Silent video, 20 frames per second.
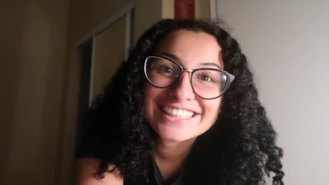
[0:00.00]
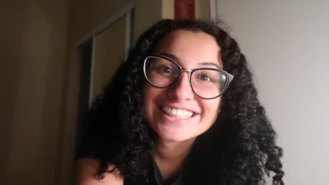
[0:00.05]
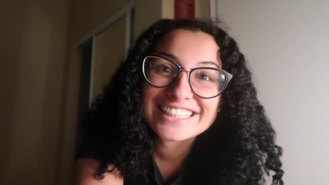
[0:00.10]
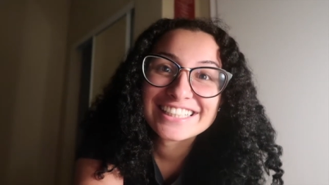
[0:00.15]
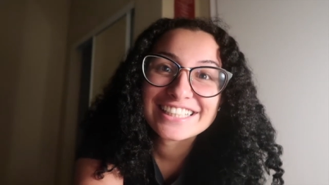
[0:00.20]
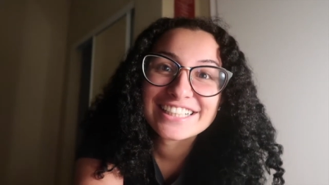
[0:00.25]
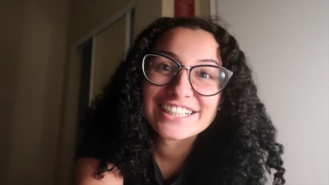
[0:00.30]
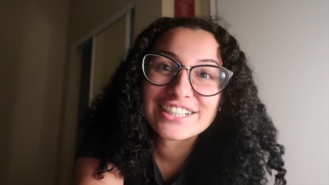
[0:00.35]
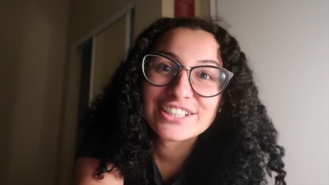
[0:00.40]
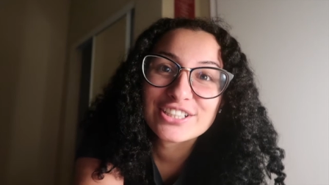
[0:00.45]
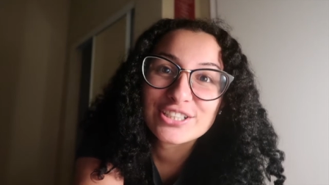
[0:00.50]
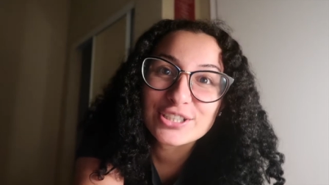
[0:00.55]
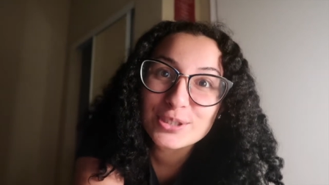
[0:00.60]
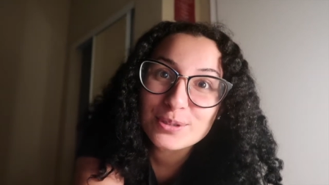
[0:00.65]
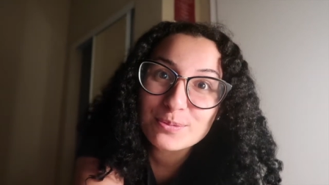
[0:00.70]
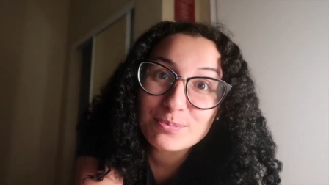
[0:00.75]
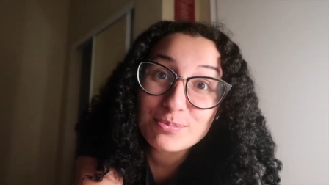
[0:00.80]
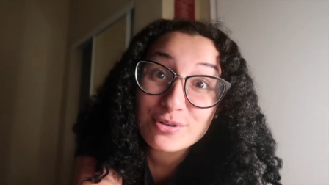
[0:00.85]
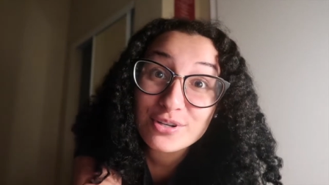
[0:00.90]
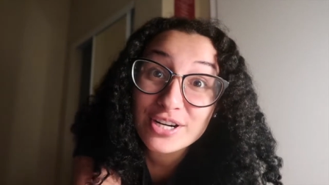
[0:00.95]
like
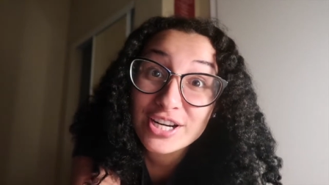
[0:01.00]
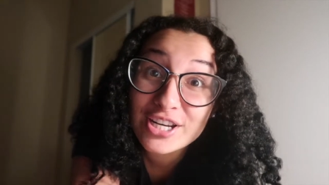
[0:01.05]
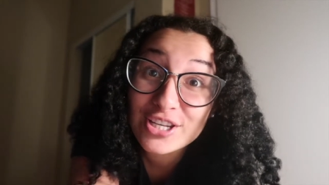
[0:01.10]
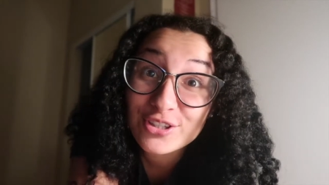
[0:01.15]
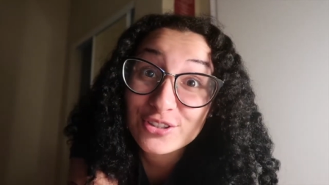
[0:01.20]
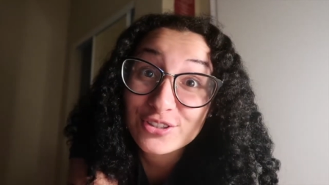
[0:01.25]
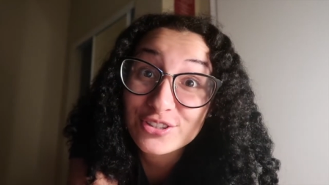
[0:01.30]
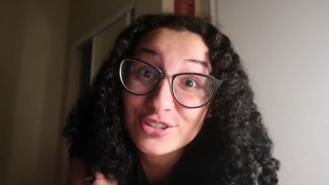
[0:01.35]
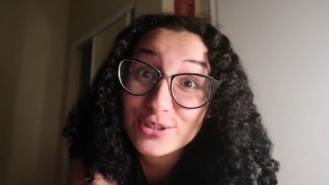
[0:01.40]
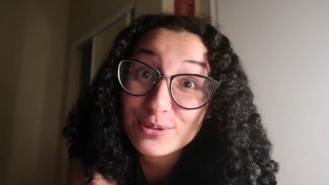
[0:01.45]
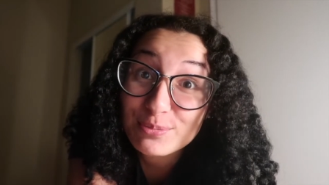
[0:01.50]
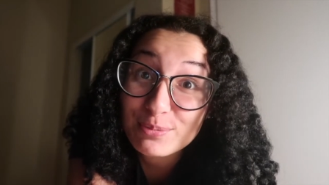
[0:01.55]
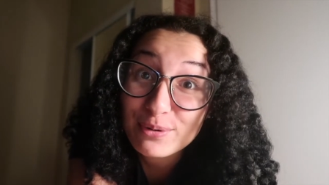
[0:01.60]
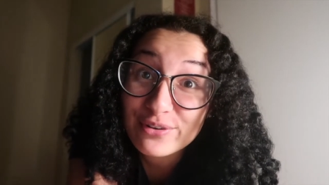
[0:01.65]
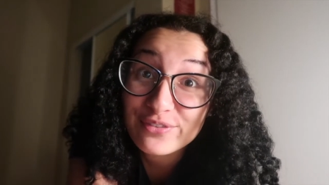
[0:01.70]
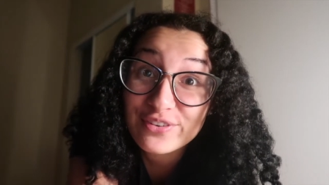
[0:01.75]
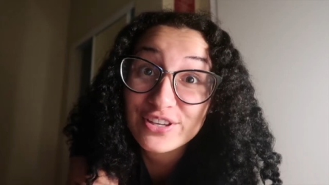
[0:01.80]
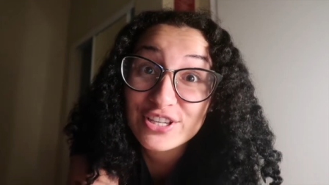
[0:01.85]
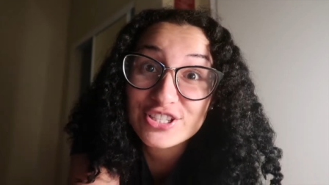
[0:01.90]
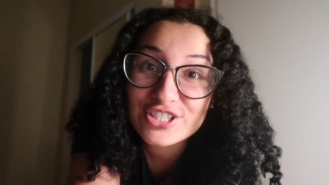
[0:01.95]
under parental
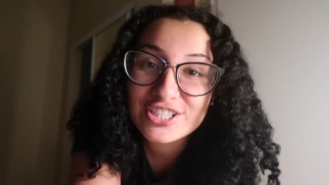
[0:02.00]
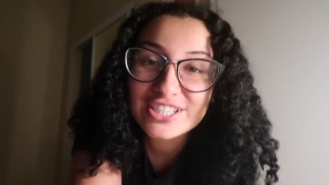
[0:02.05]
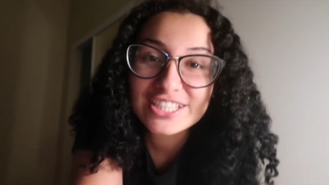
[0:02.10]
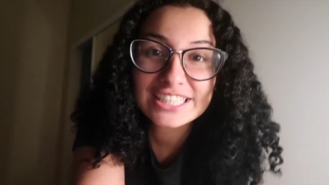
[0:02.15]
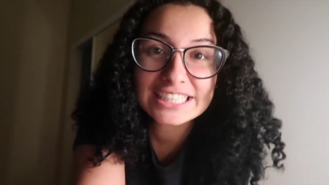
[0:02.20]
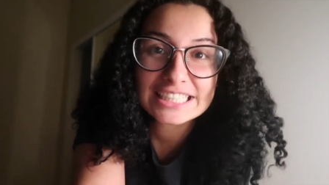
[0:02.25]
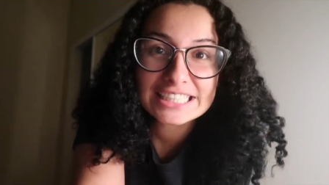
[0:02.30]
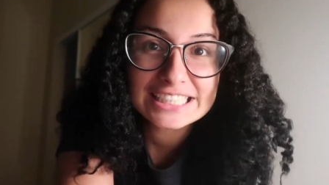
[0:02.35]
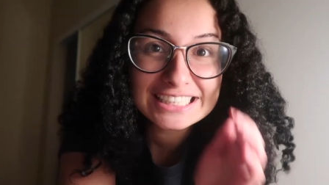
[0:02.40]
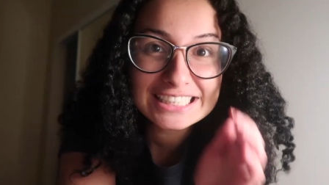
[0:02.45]
supervision.